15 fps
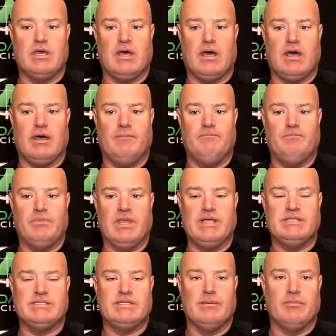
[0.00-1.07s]
a
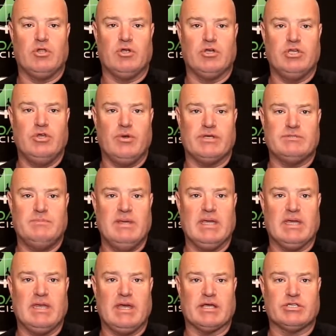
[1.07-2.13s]
similar
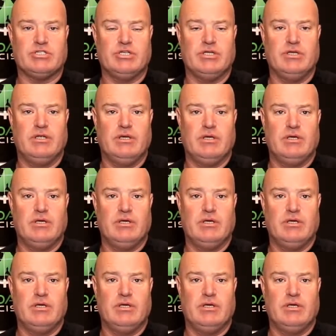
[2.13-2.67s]
USB connection